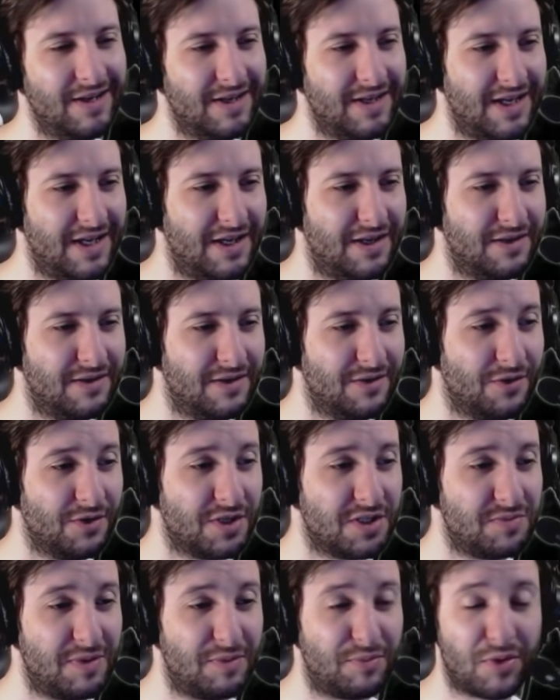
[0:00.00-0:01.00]
in order
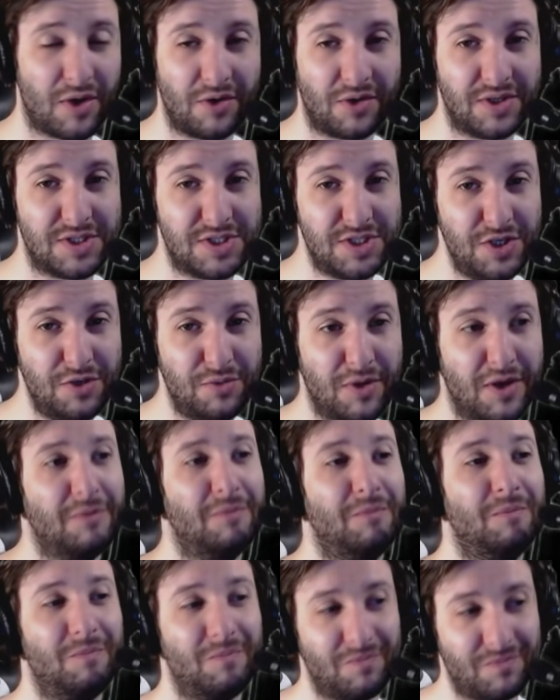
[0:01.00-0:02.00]
to be pro-consumer,
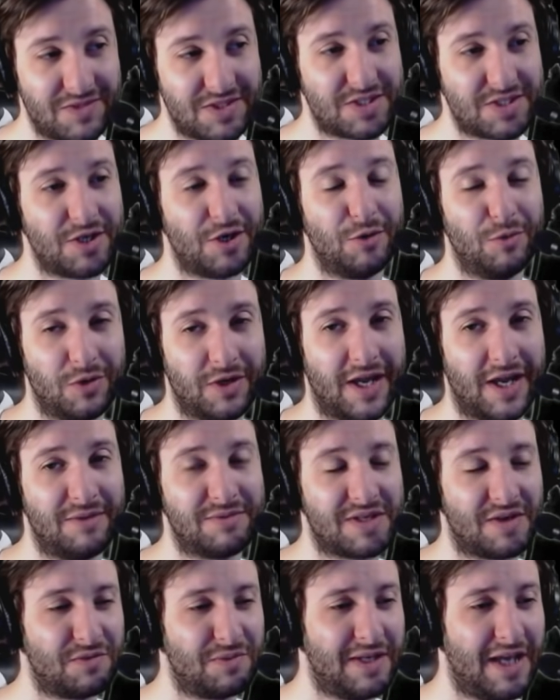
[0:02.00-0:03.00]
Total War games
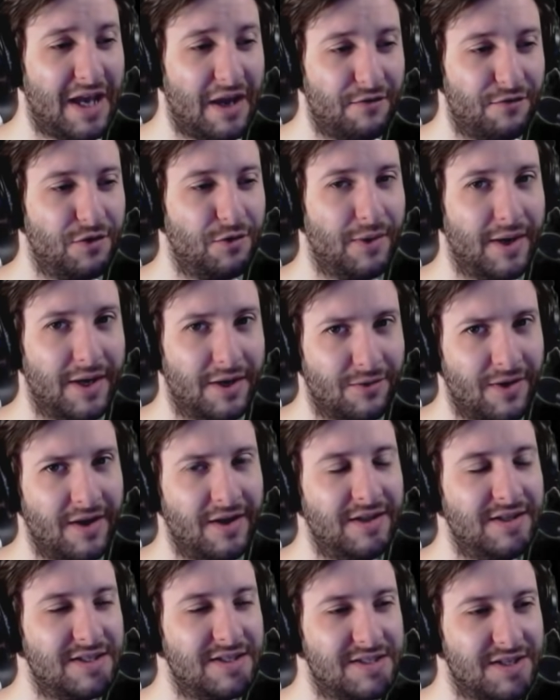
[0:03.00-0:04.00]
have to be everywhere,
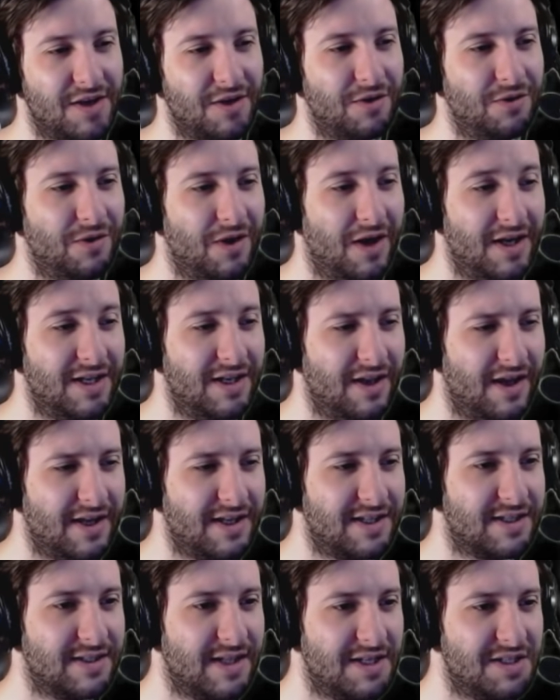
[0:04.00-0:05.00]
right? So I like
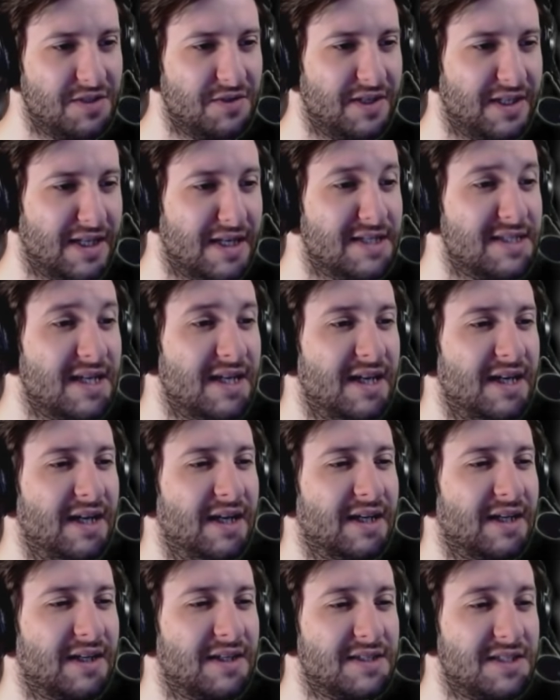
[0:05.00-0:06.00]
that they're doing this.
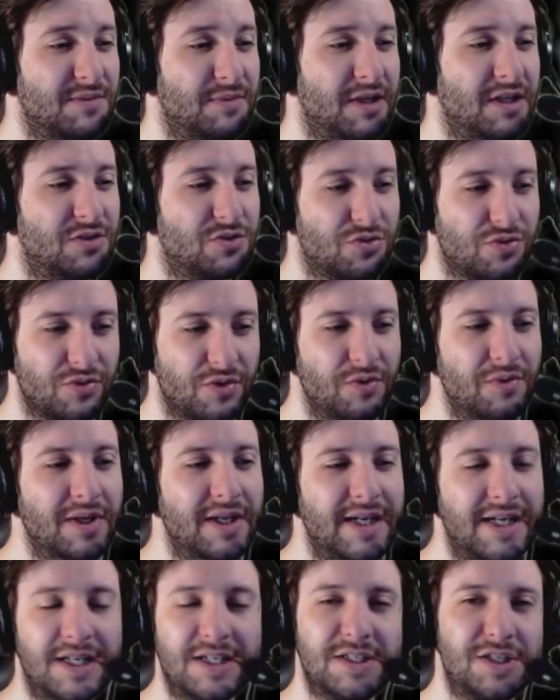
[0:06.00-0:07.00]
Because to be
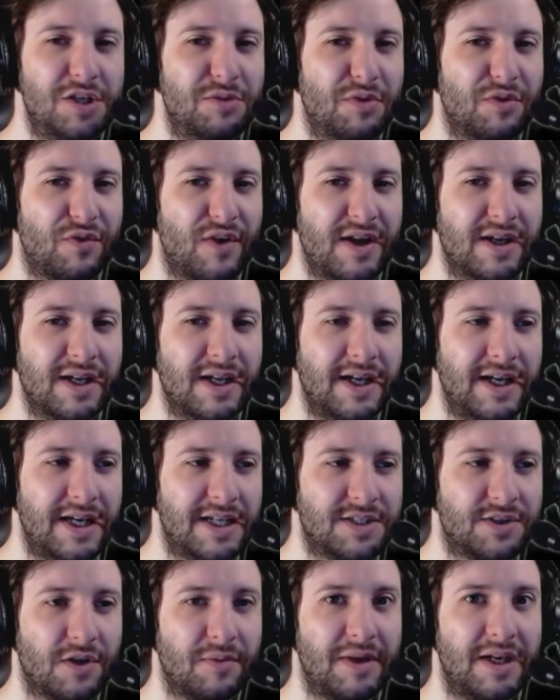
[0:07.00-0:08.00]
truly consumer-friendly,
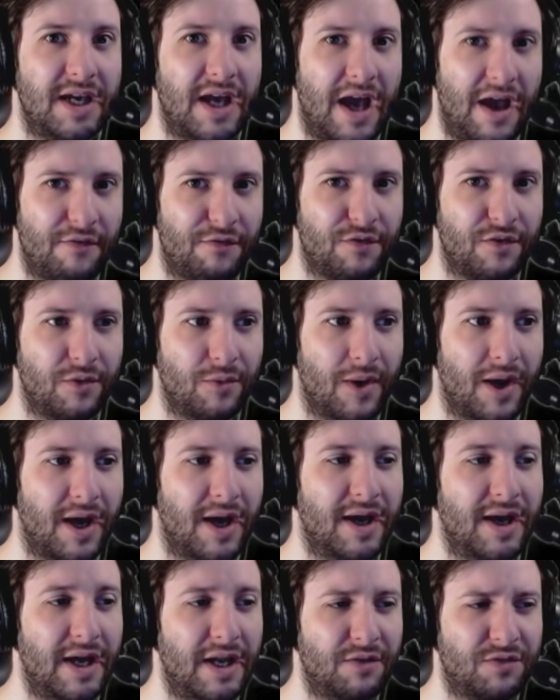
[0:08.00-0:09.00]
it's got to be
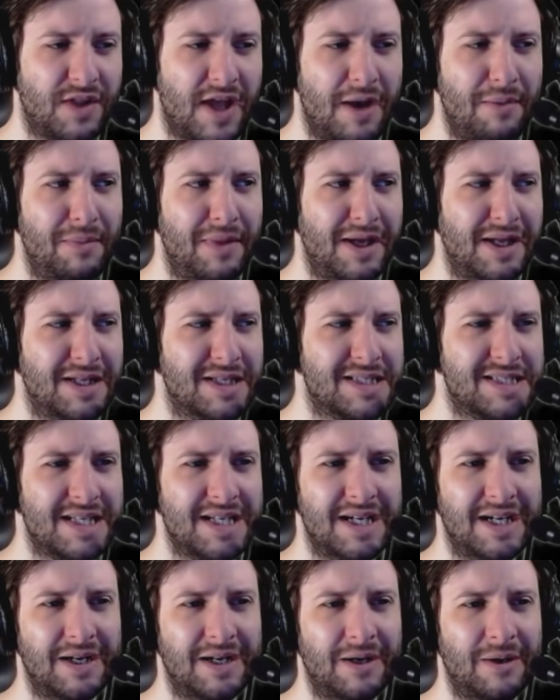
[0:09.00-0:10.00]
everywhere. And if that means,
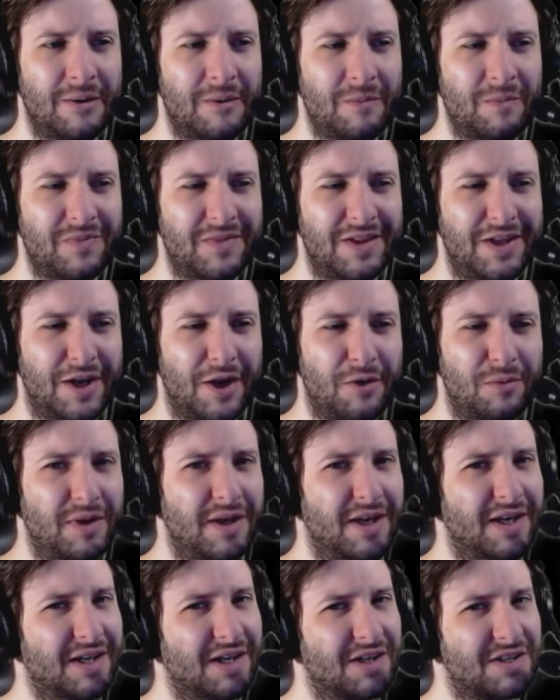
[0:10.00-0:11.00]
you know,
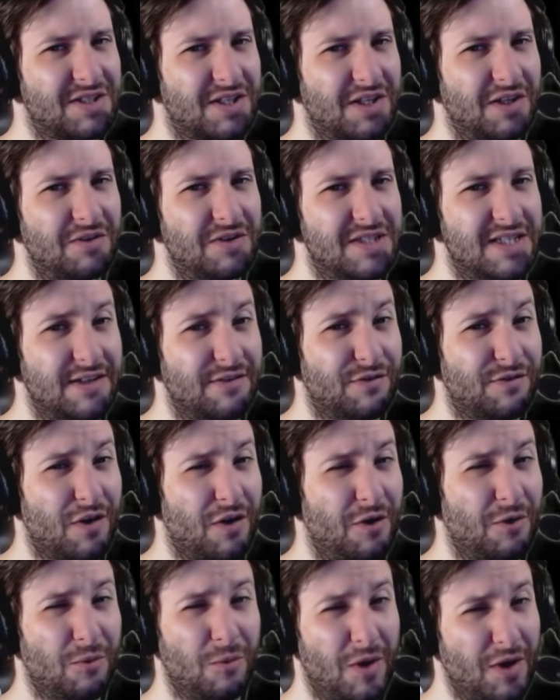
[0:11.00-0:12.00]
being exclusive
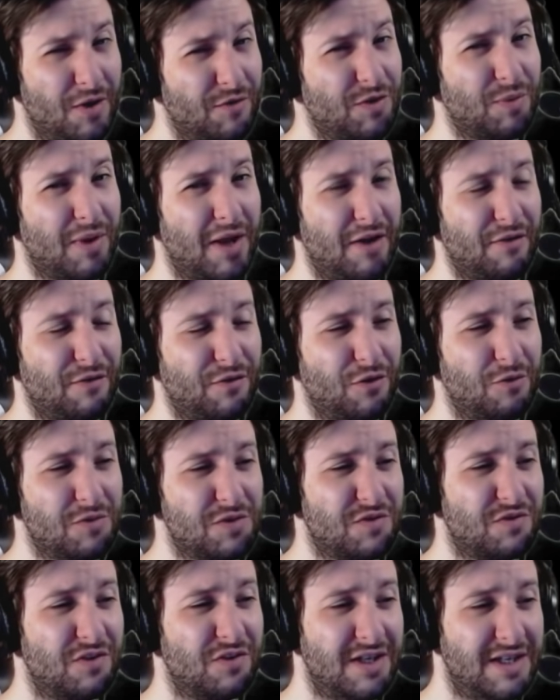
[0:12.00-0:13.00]
on one of the platforms
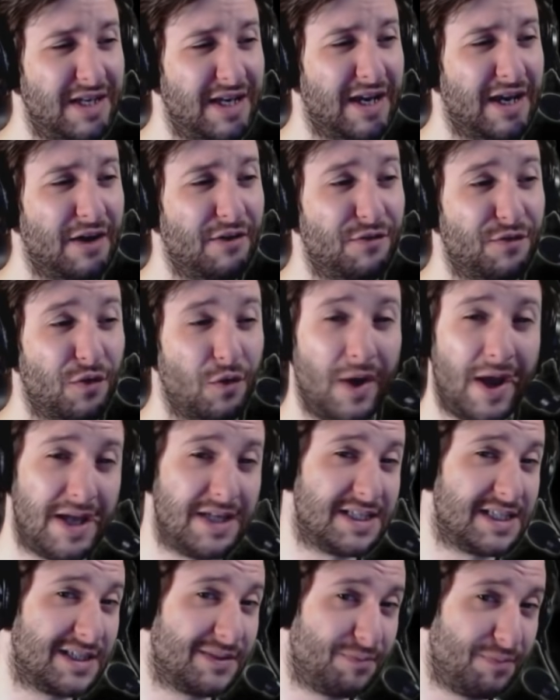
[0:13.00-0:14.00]
for a year for a
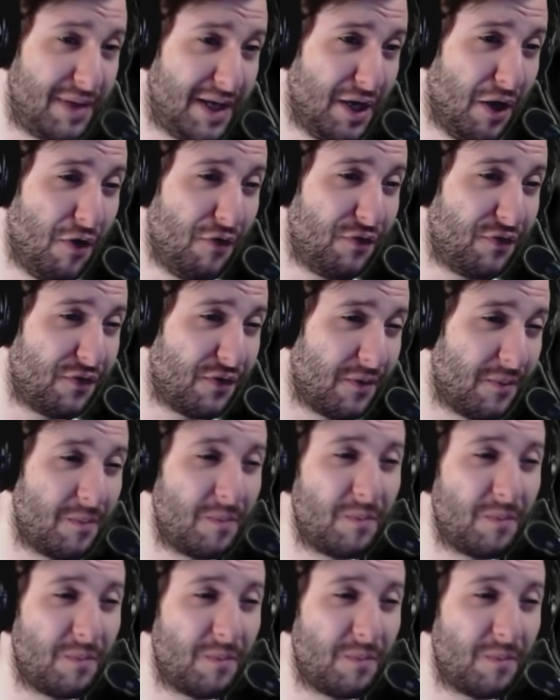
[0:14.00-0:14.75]
spin-off,